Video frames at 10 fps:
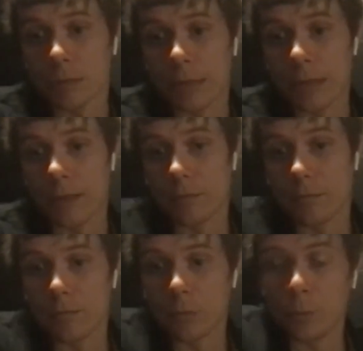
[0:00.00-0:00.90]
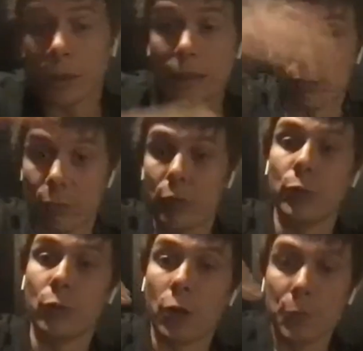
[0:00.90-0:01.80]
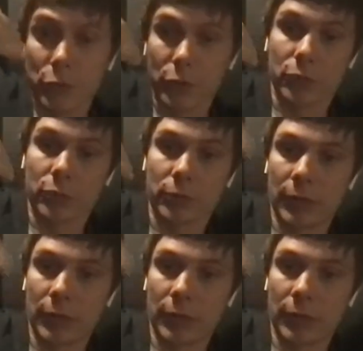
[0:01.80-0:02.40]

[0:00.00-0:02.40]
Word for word: And we can offer you options